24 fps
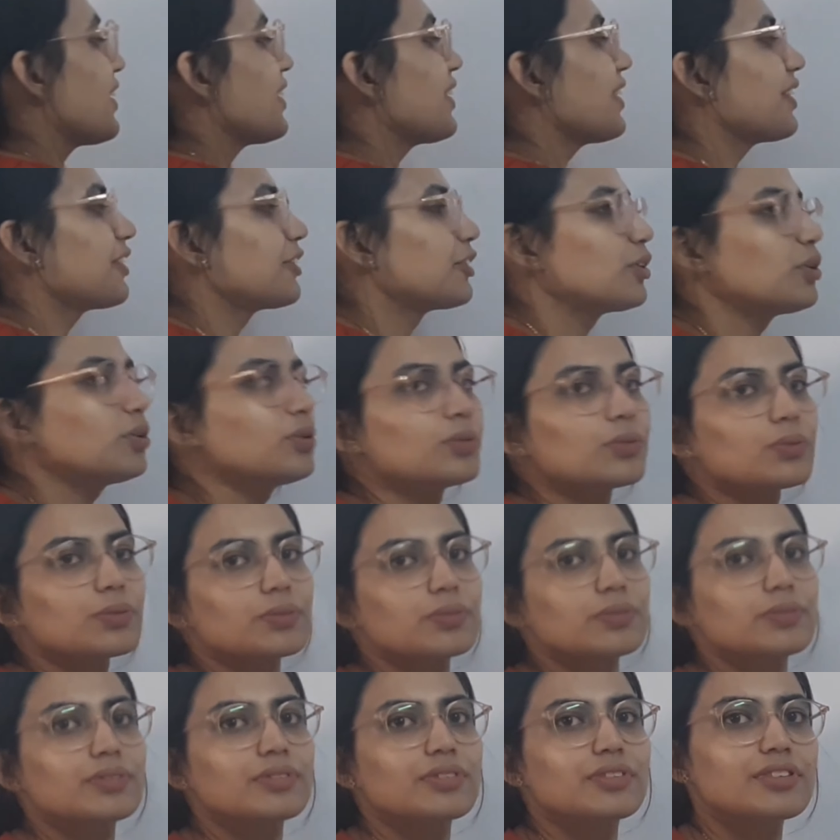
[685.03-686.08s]
at 2.
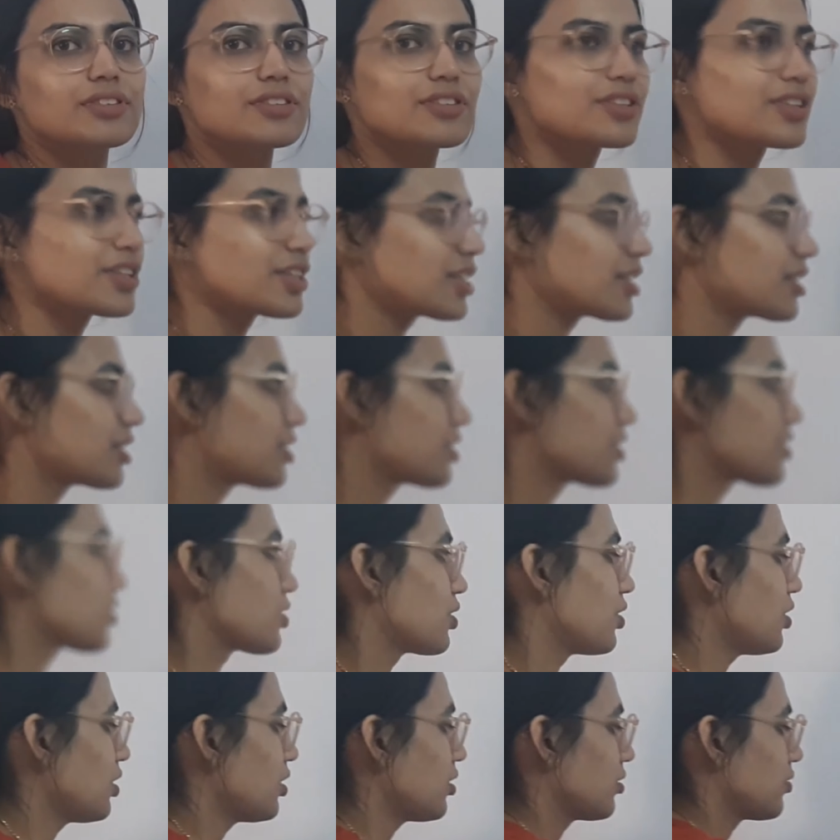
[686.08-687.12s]

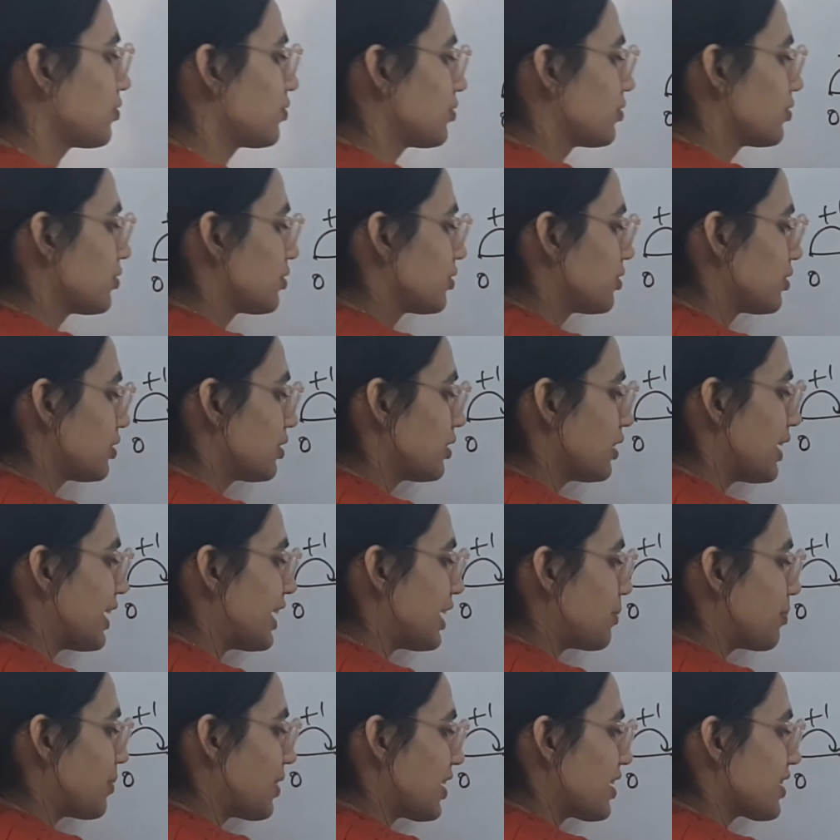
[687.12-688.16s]
So
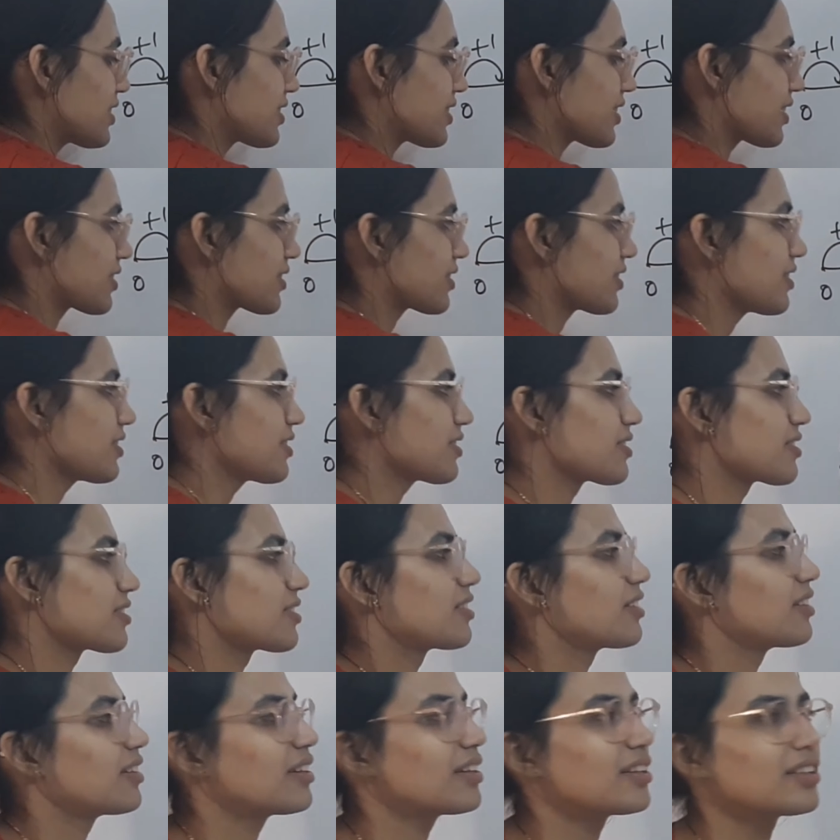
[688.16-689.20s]
8 minus 6 is
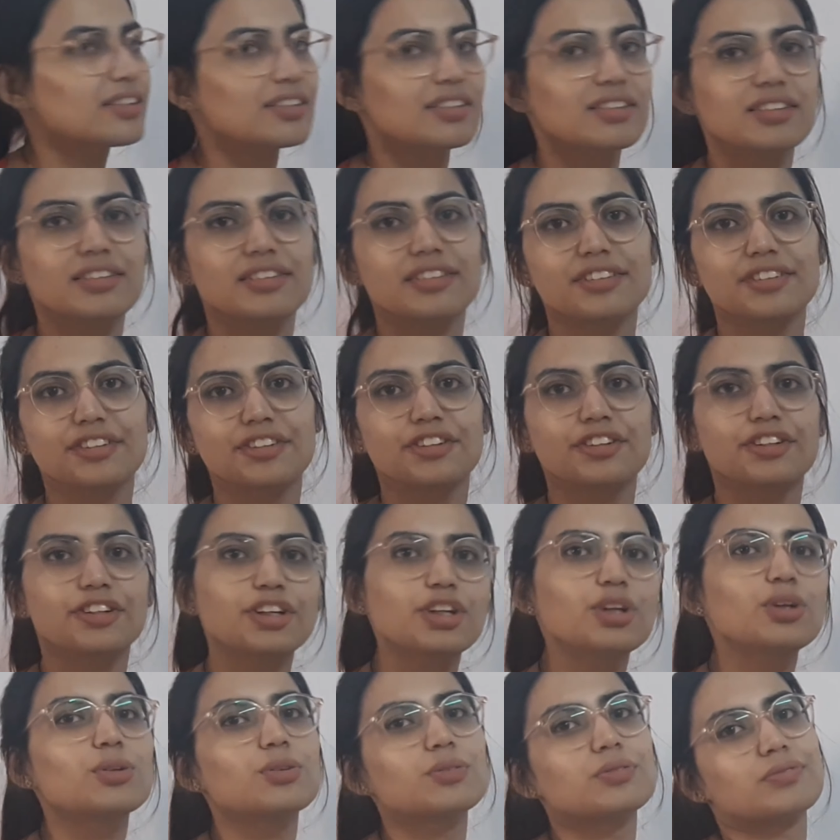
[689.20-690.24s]

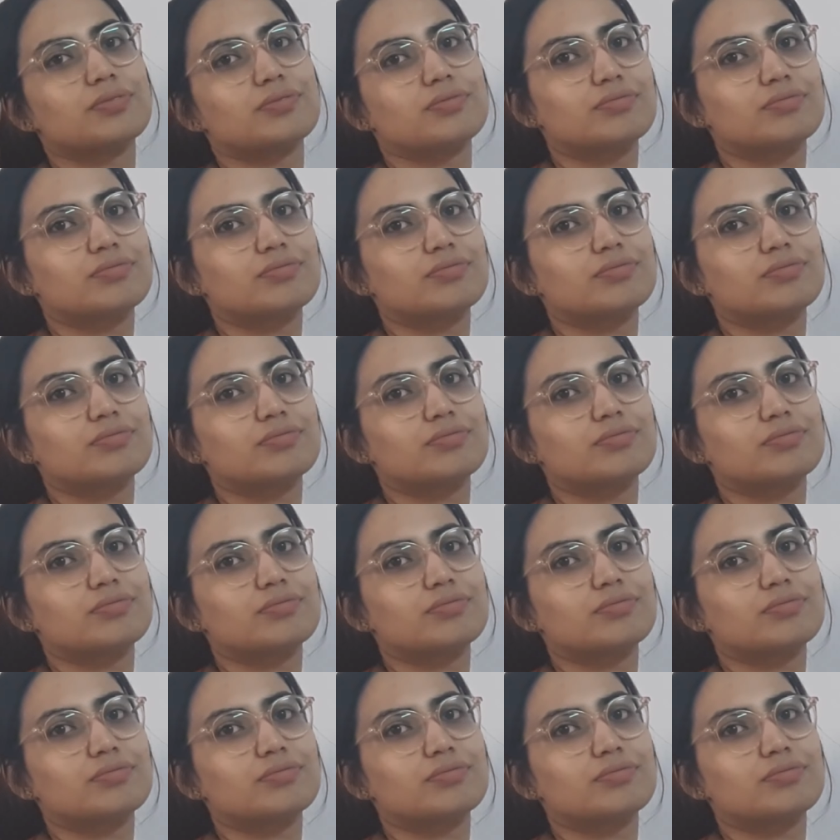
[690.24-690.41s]
2.